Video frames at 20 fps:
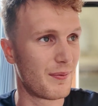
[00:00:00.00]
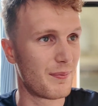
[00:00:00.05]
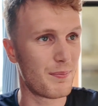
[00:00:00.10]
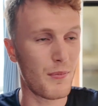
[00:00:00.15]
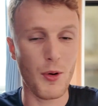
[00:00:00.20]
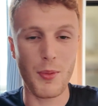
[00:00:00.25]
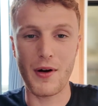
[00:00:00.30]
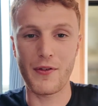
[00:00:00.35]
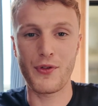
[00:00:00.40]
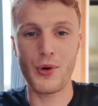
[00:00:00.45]

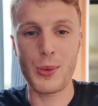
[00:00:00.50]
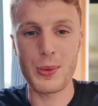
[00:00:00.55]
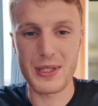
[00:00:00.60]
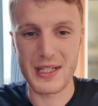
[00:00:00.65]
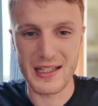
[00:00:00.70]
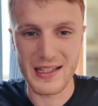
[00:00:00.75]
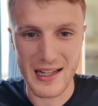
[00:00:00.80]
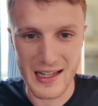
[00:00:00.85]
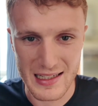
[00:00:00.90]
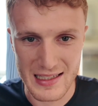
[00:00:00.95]
mobile phones
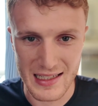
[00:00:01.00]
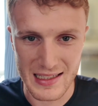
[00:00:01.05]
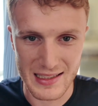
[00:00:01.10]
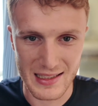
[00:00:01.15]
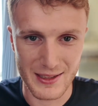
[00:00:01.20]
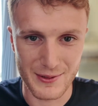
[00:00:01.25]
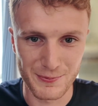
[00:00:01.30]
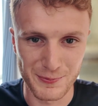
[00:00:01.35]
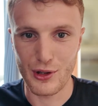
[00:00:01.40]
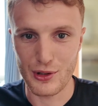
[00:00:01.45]
didn't
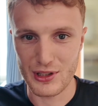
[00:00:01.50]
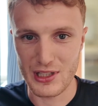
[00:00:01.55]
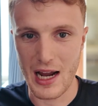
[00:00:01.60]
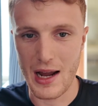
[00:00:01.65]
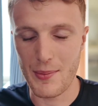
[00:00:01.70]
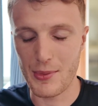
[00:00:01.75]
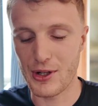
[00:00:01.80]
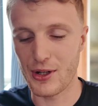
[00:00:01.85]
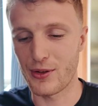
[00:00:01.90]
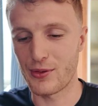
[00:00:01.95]
exist a long
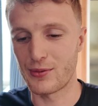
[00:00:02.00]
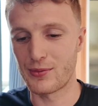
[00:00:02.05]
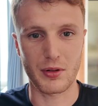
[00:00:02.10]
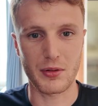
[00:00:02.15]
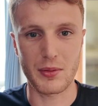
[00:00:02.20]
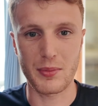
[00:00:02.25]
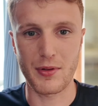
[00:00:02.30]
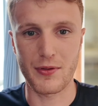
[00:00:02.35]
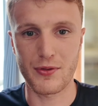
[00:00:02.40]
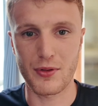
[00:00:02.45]
time ago,
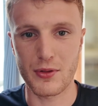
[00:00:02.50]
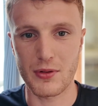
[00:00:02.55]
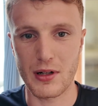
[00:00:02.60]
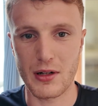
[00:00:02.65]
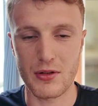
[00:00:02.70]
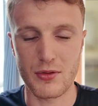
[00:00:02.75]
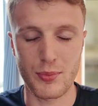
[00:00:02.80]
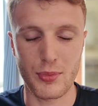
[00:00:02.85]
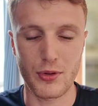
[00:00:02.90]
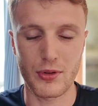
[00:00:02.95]
probably before I
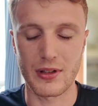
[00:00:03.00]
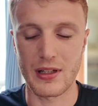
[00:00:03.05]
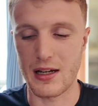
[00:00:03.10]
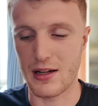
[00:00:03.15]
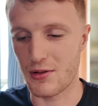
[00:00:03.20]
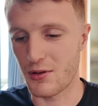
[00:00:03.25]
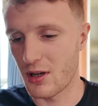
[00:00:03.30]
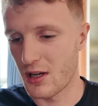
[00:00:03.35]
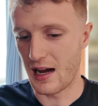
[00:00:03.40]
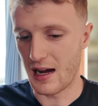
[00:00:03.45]
was born
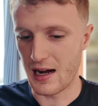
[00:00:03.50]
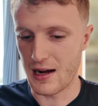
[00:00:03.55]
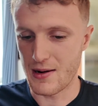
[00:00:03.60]
now.